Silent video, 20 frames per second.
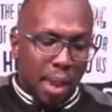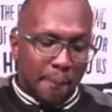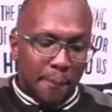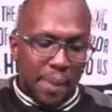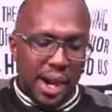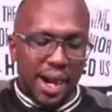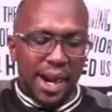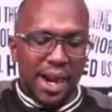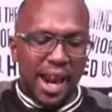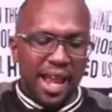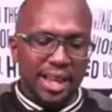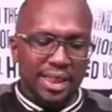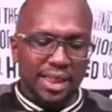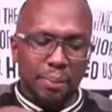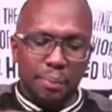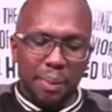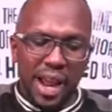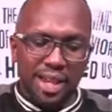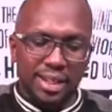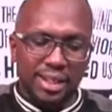But I like the
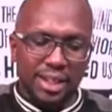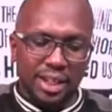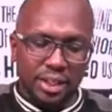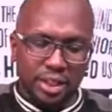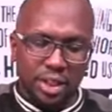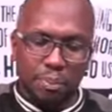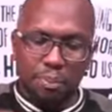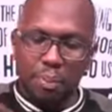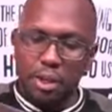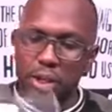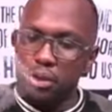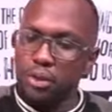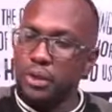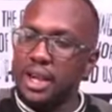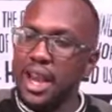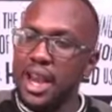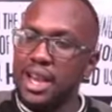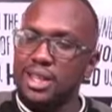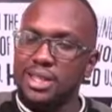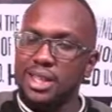plastic TPU
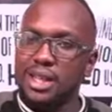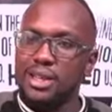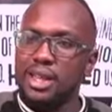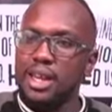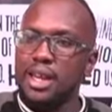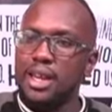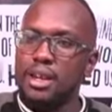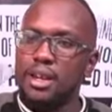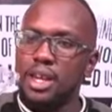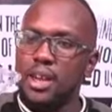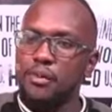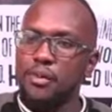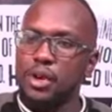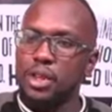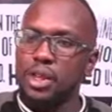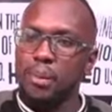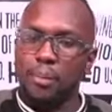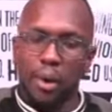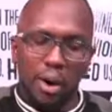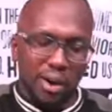case that they give you in
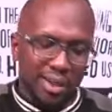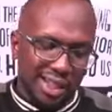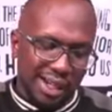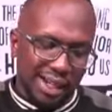the box.